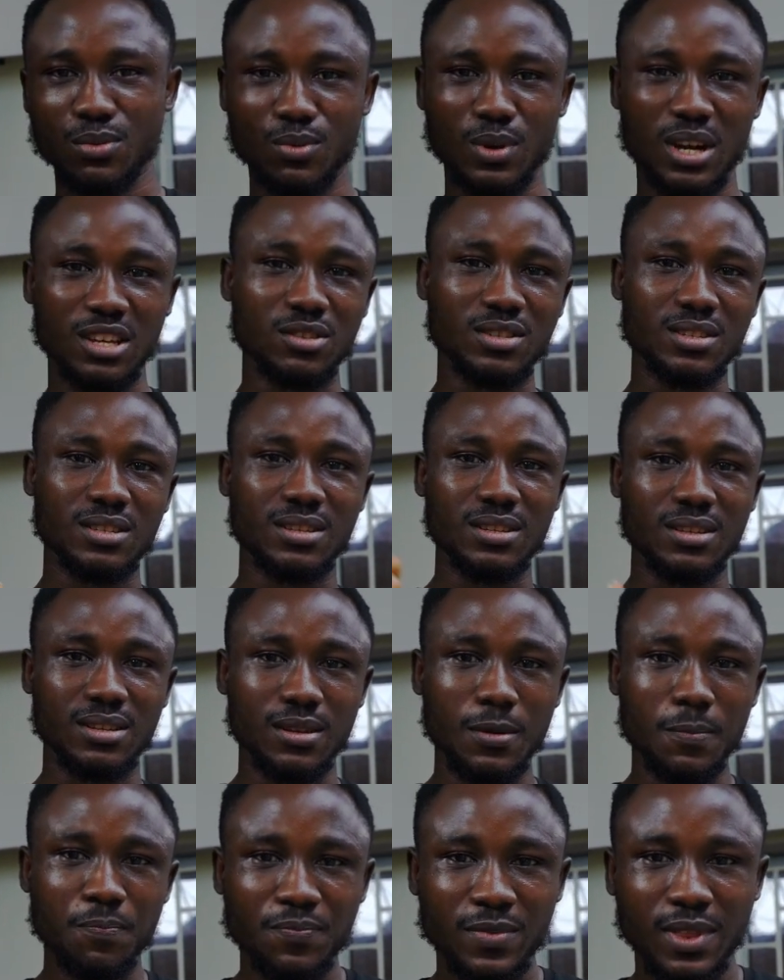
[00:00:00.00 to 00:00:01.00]
We are using
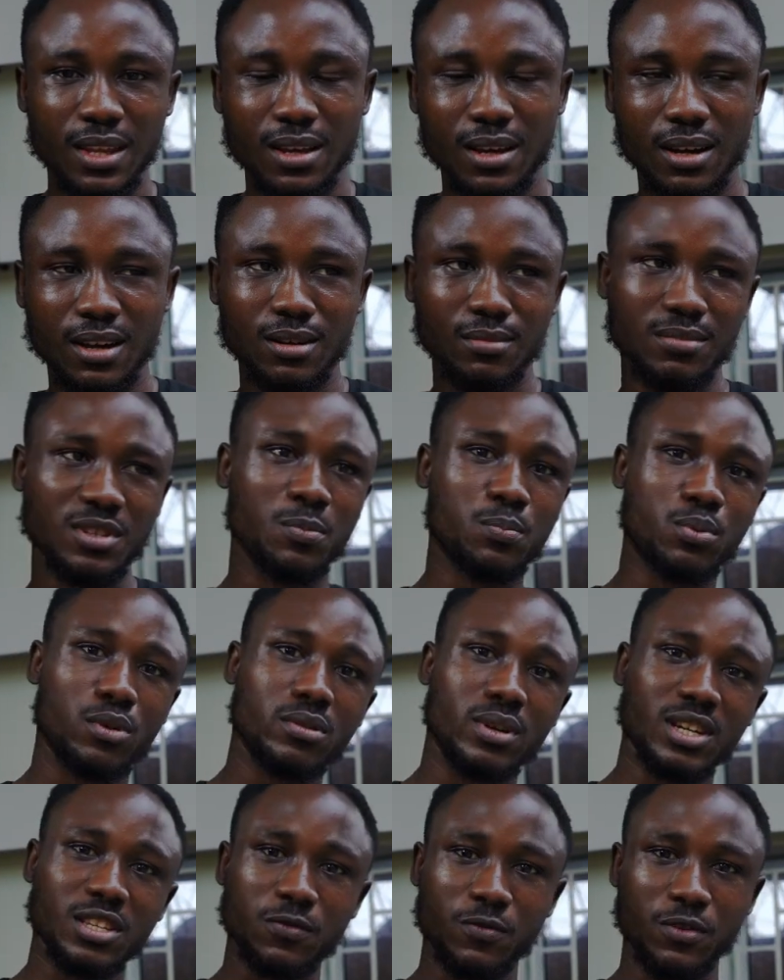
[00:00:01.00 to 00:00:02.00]
the
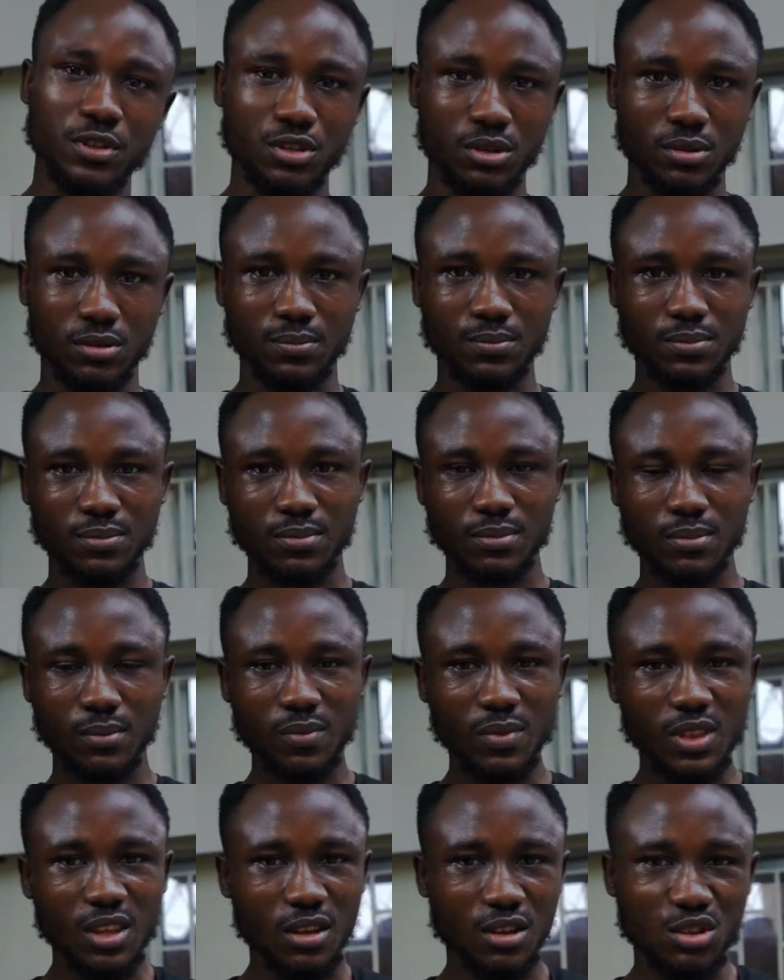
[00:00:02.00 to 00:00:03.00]
ProRes feature.
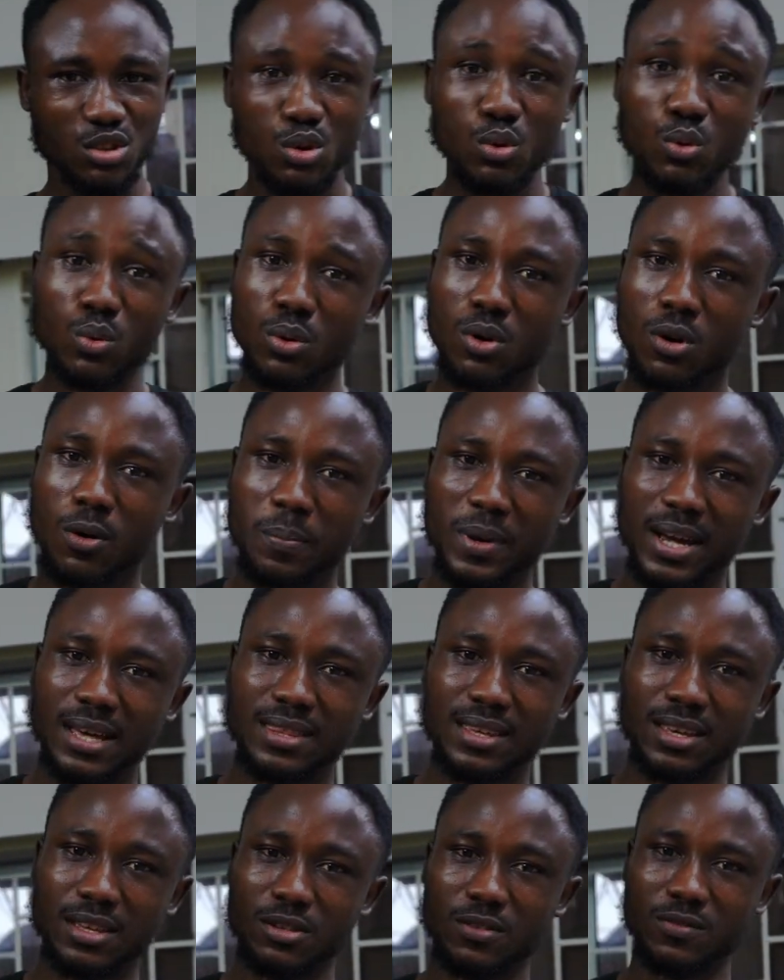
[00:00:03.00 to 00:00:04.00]
So compare at
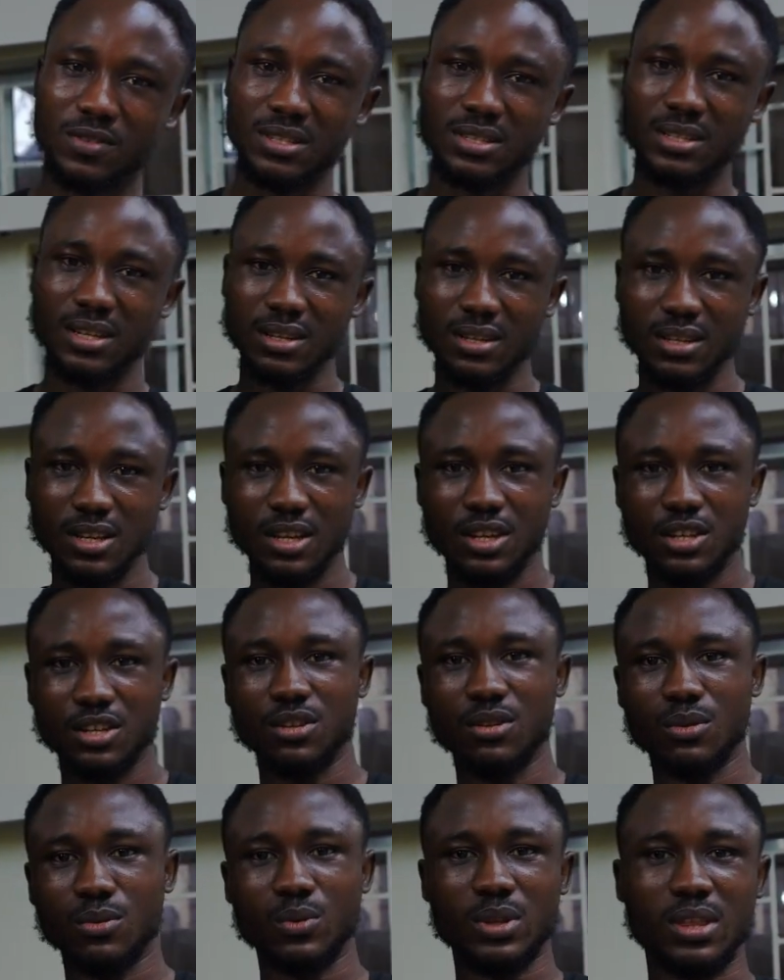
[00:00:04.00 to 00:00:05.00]
the end of the
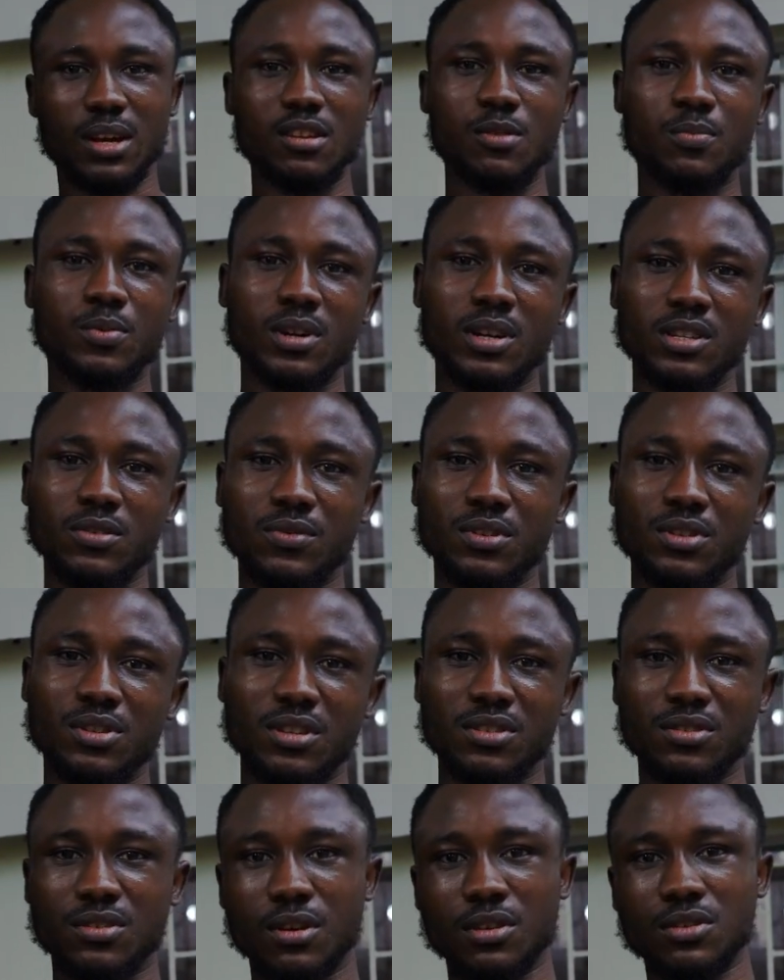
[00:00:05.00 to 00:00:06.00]
day, without the ProRes feature,
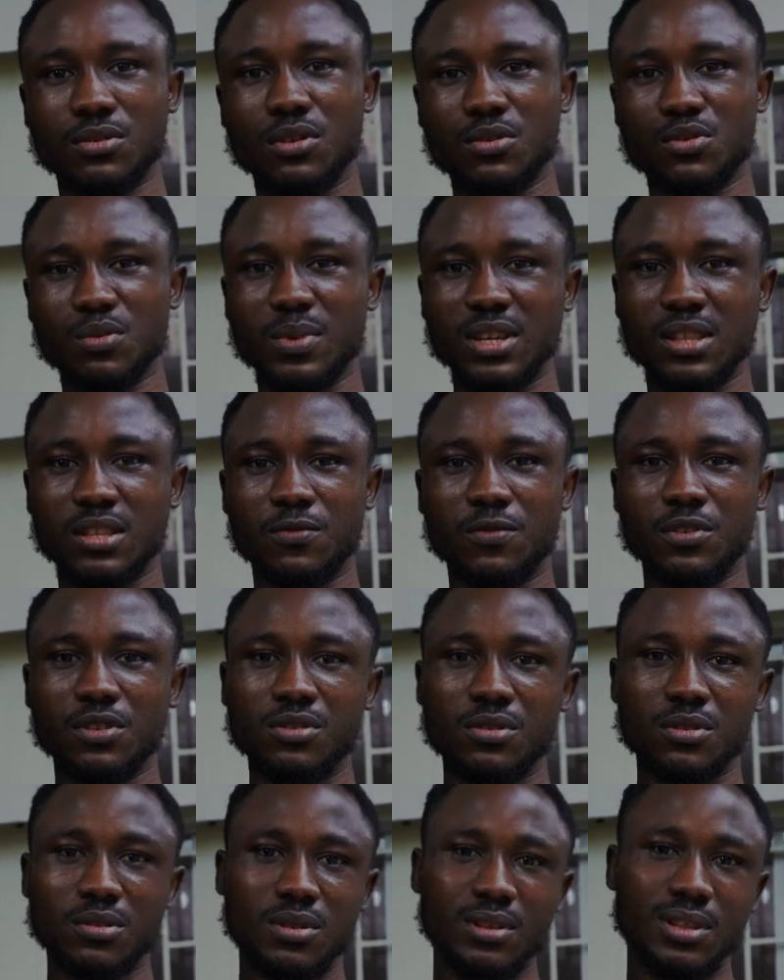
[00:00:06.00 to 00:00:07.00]
it's just going to make the
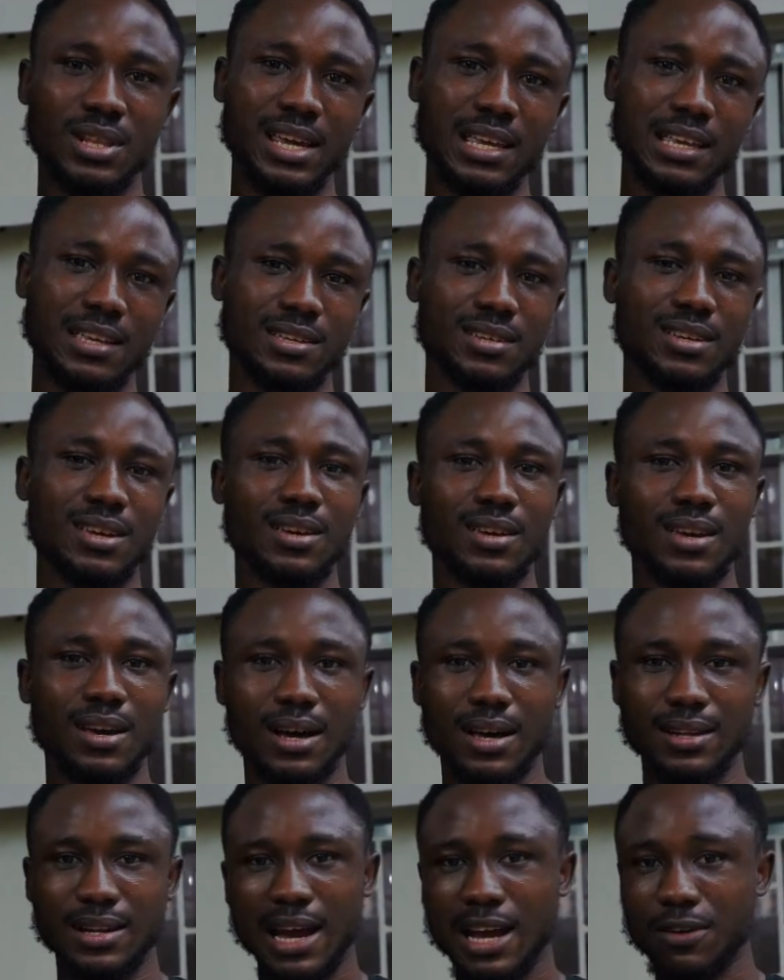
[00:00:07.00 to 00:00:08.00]
video like
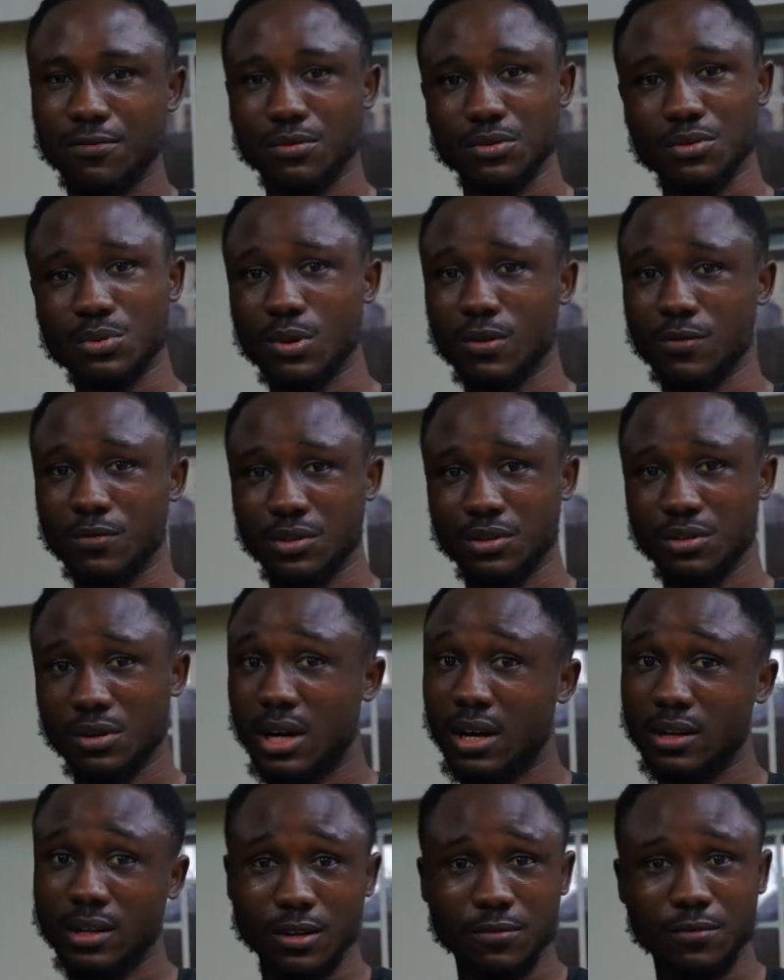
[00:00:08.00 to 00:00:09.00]
an iPhone 12 video
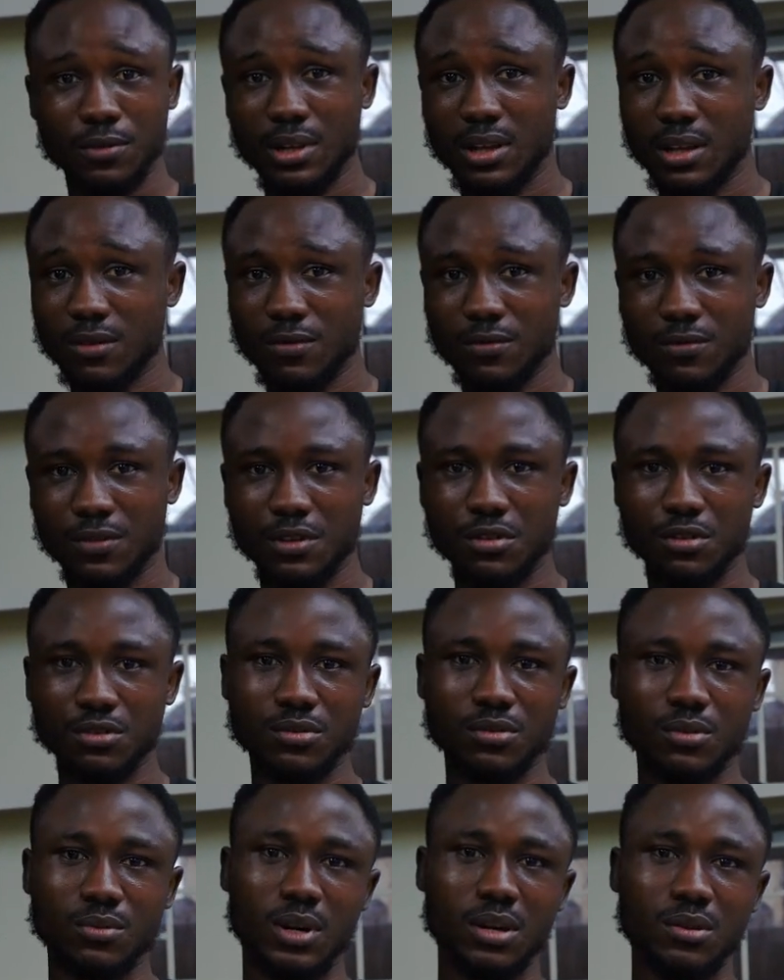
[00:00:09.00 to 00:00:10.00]
and iPhone 11 video.
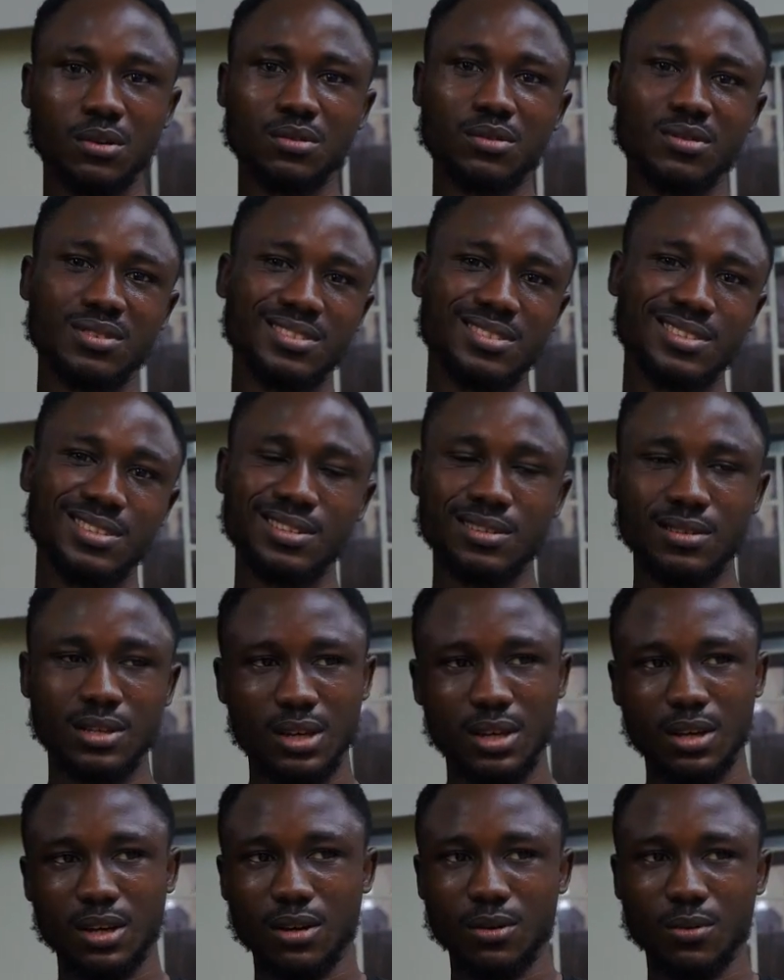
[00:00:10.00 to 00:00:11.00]
So we're going to see
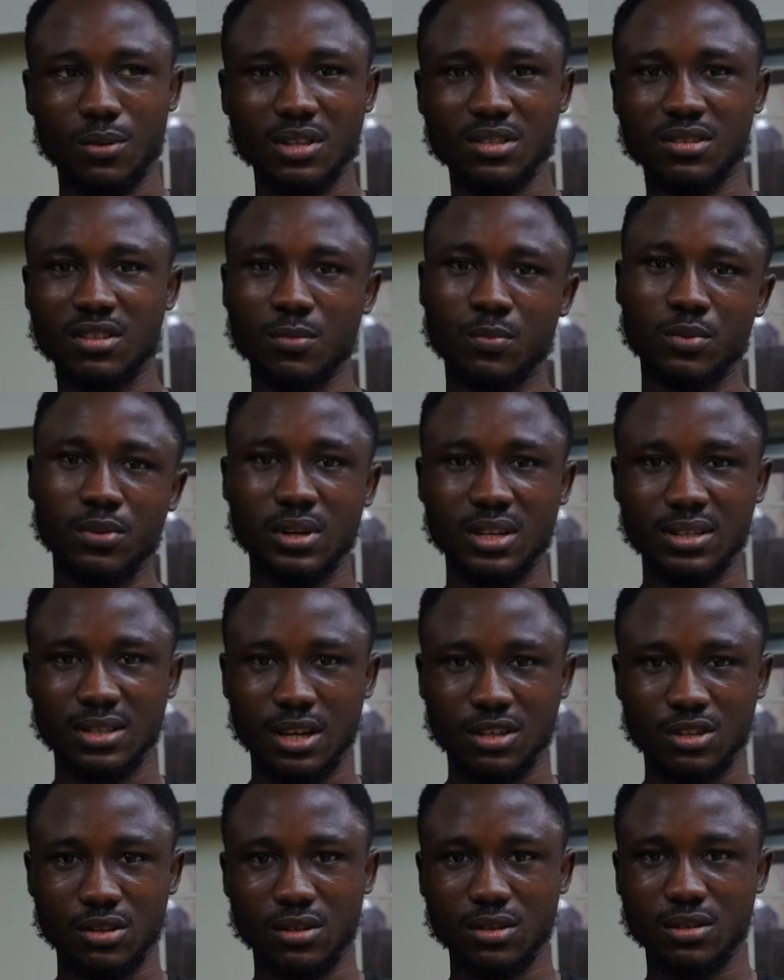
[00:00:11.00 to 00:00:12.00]
what the ProRes
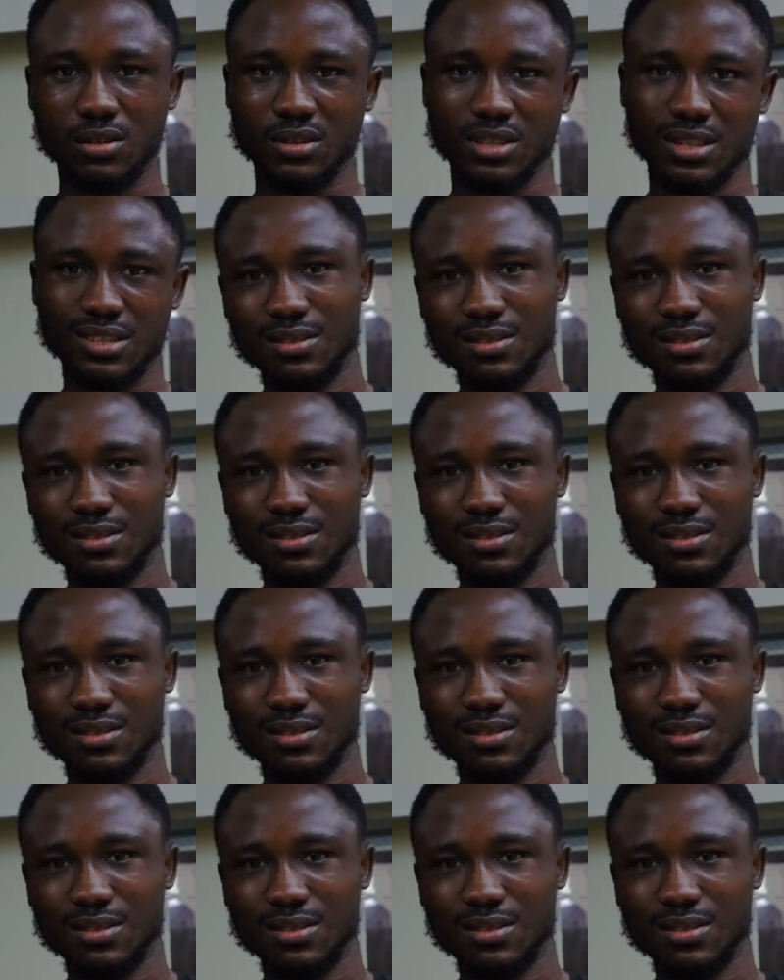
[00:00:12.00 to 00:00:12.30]
actually does.